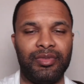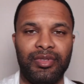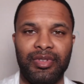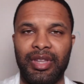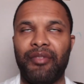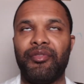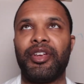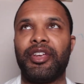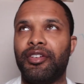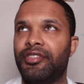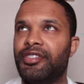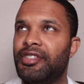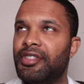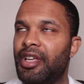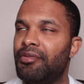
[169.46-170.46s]
not
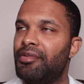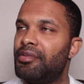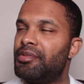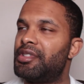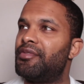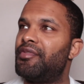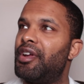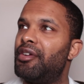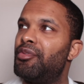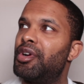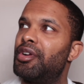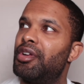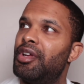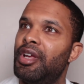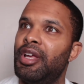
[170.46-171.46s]
regurgitate, what's the right
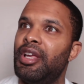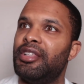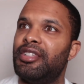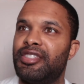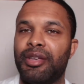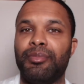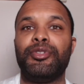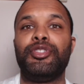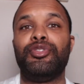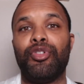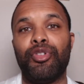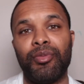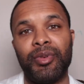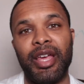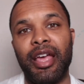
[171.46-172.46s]
word? Just
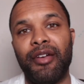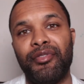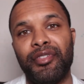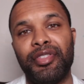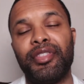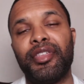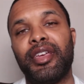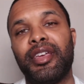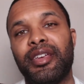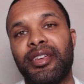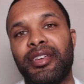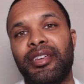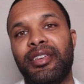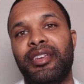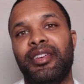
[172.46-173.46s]
absorbed everything
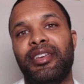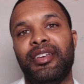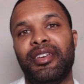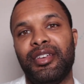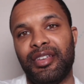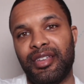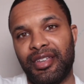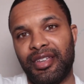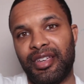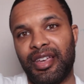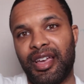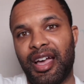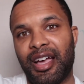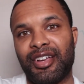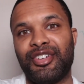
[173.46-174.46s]

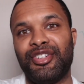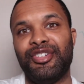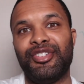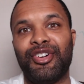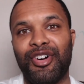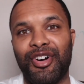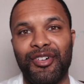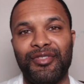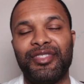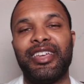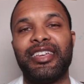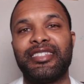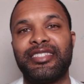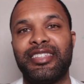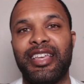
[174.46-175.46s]
I could off
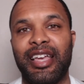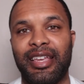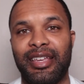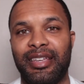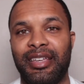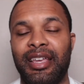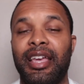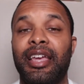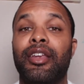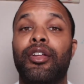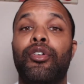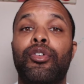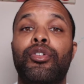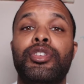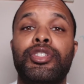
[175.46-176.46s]
that site. And
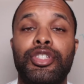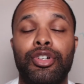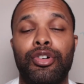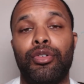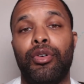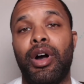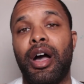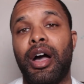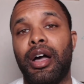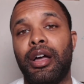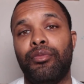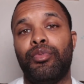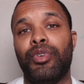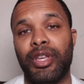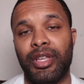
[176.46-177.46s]
also, I
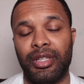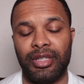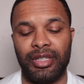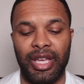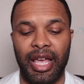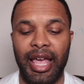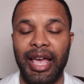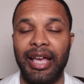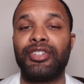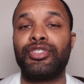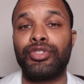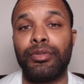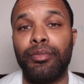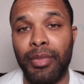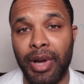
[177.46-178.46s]
went the
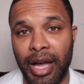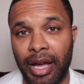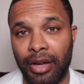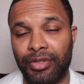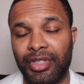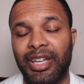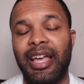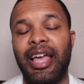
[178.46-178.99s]
extra mile